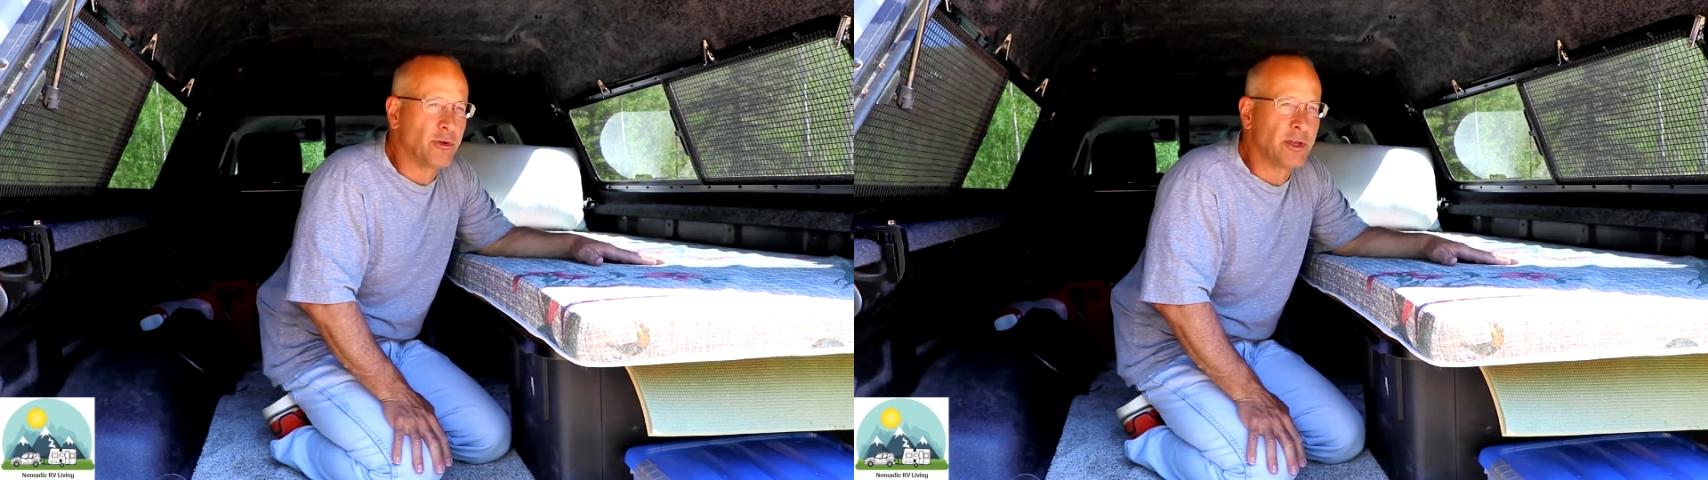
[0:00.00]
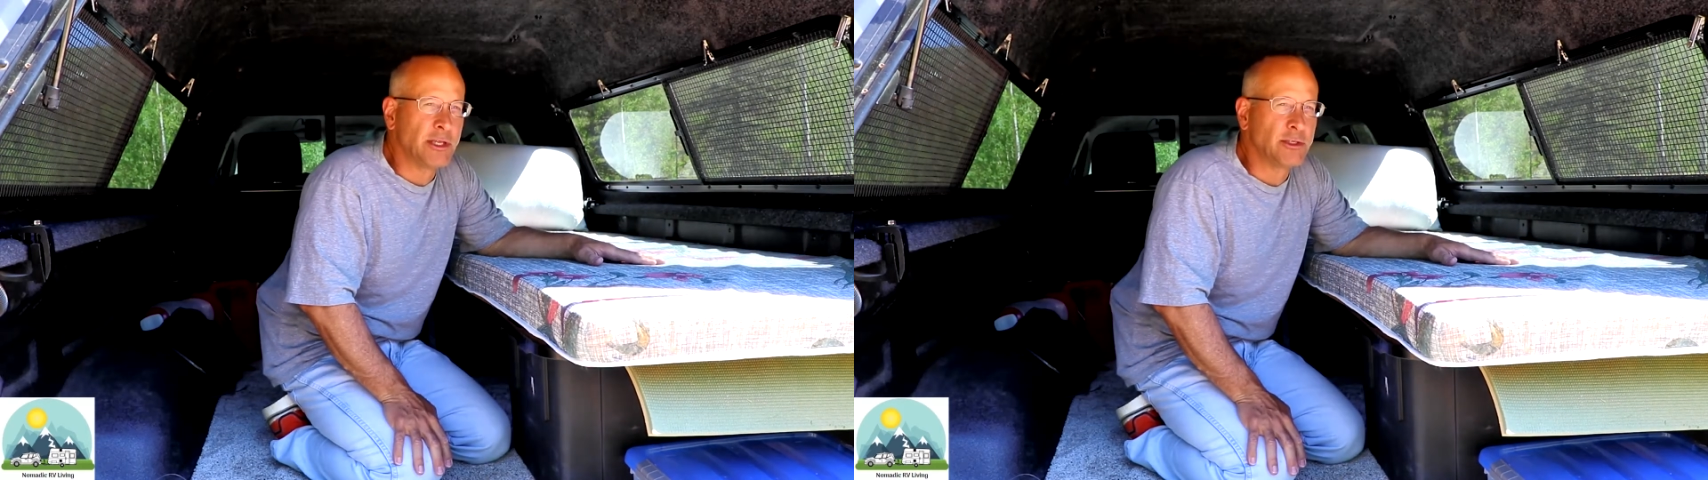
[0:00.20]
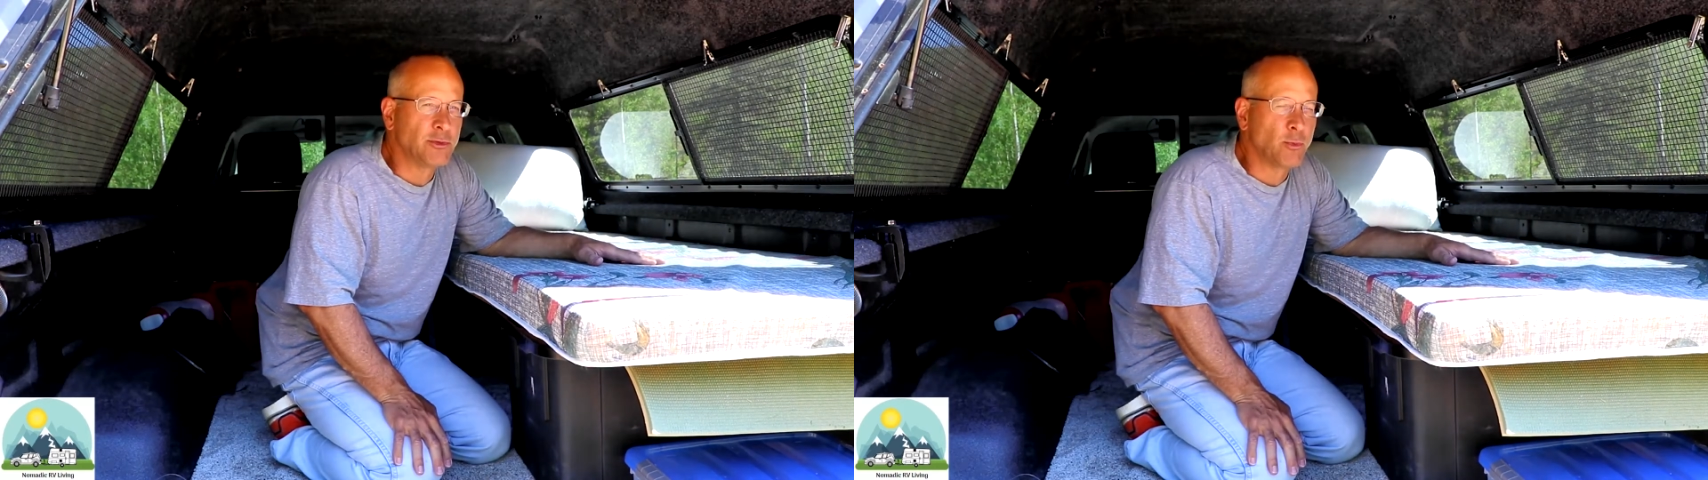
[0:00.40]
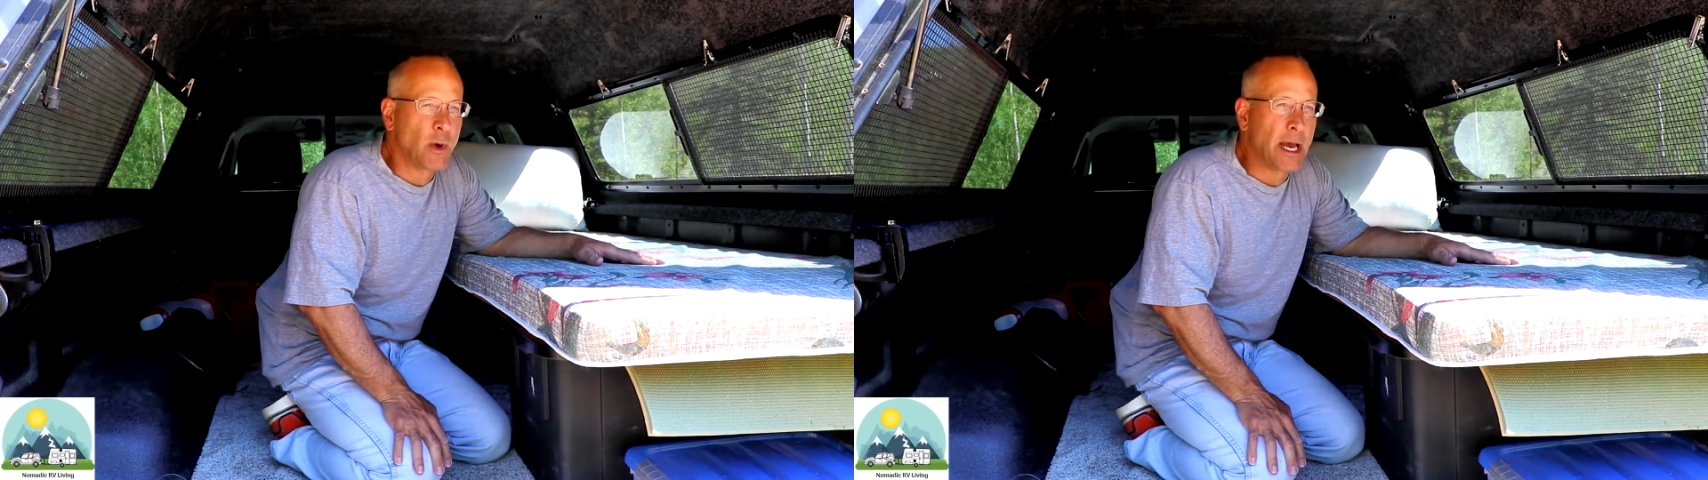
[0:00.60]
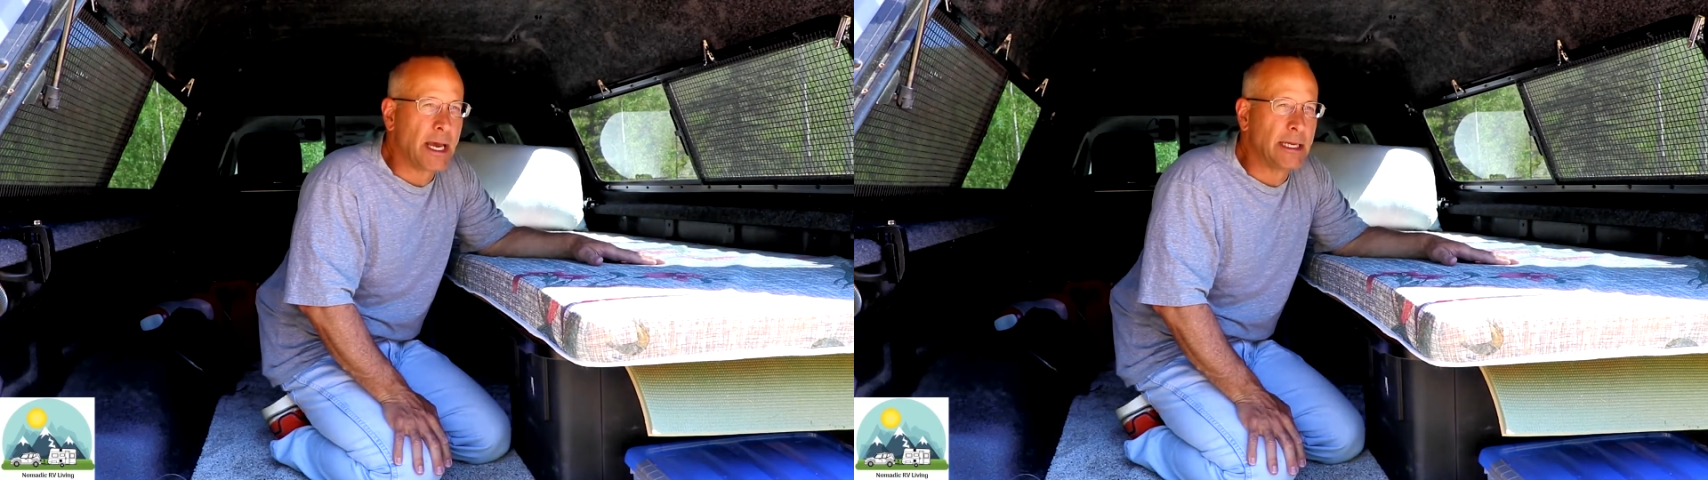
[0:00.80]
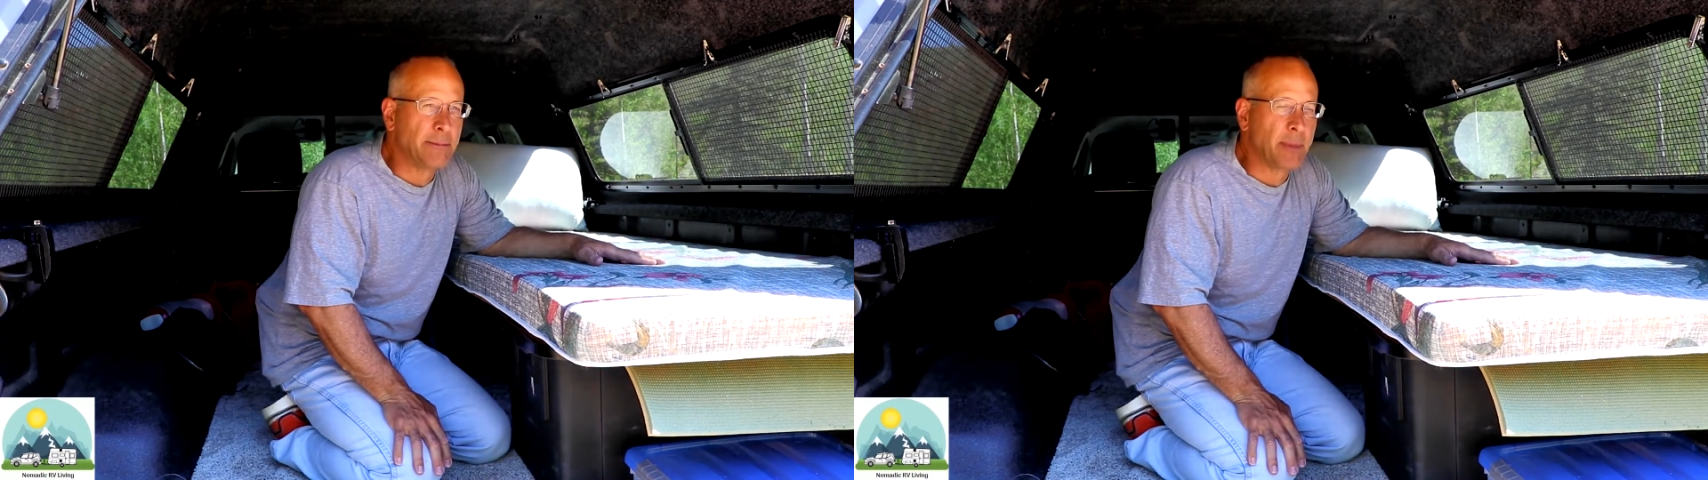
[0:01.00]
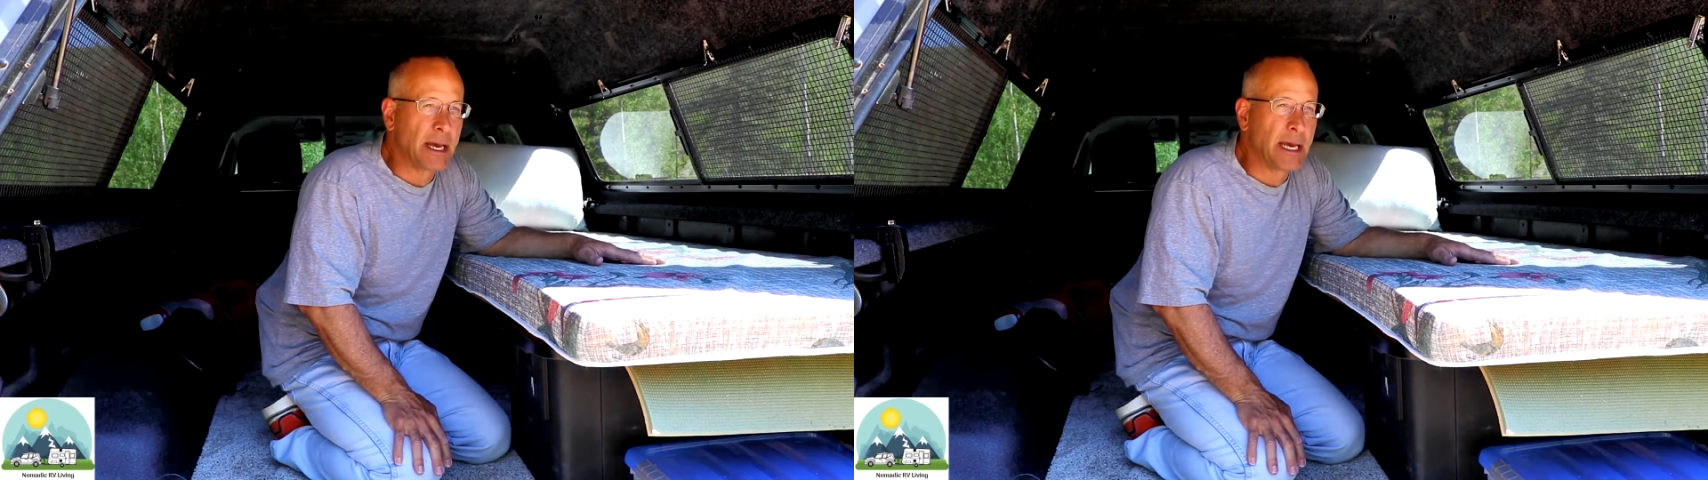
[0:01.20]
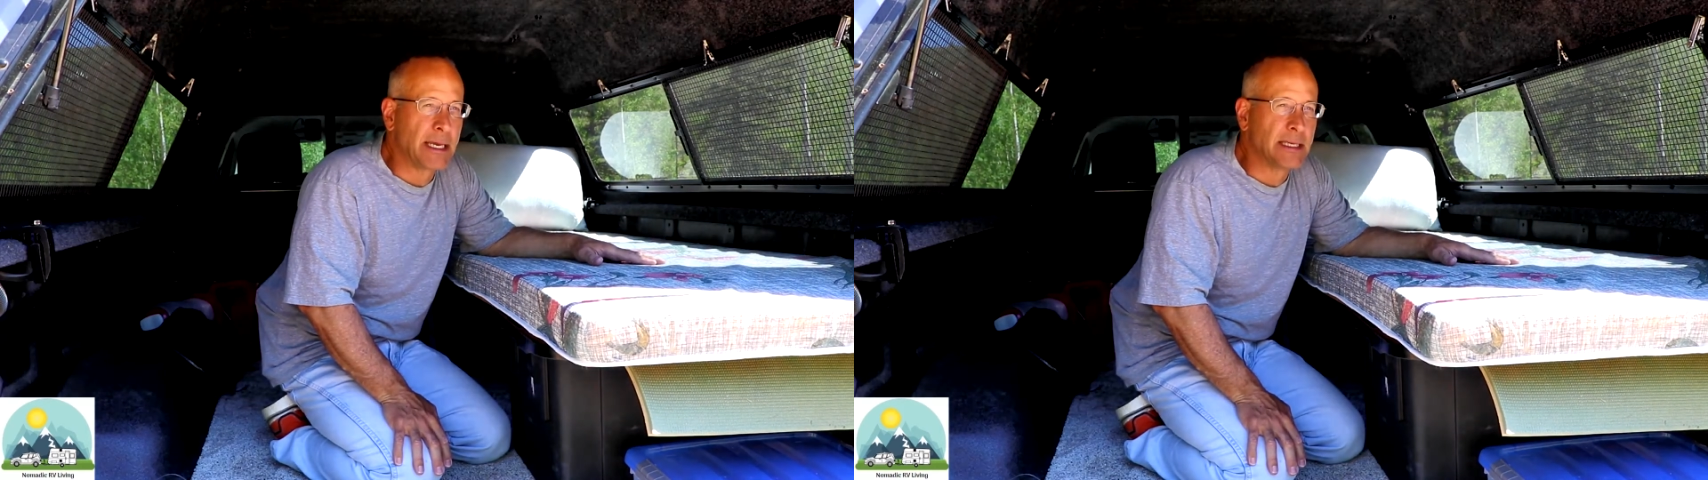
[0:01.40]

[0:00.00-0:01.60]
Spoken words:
inches wide by